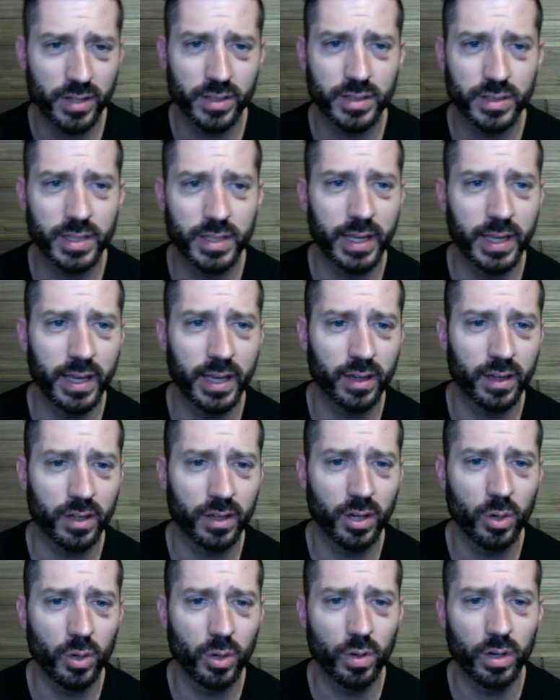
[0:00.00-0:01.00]
they can't
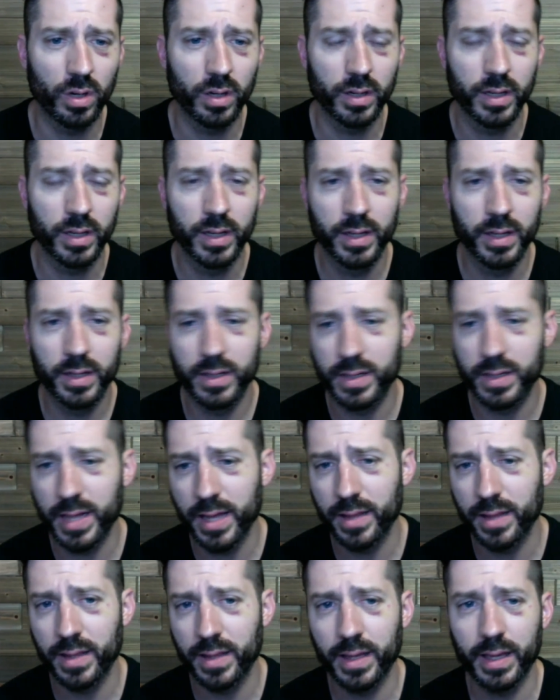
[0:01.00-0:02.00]
go on,
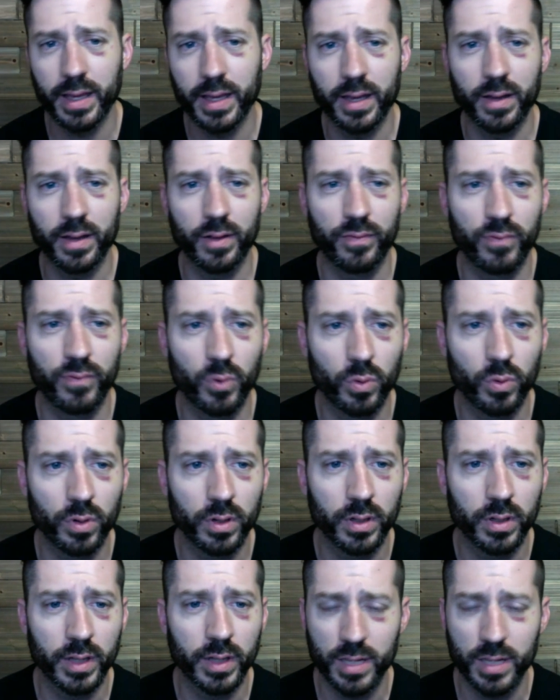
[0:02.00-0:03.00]
debt they can't
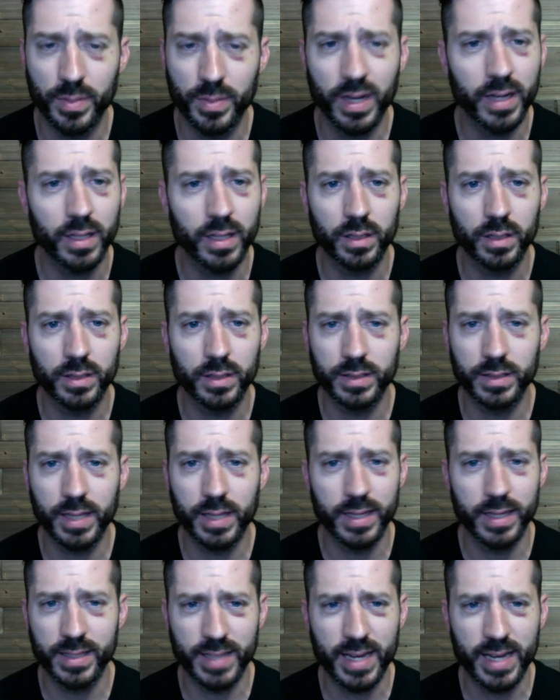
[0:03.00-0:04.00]
afford. Anybody? Is
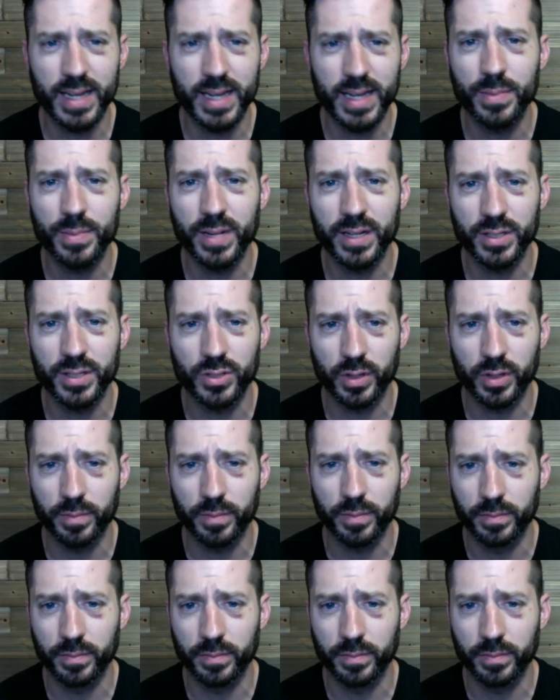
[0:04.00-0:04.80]
that anybody's dream?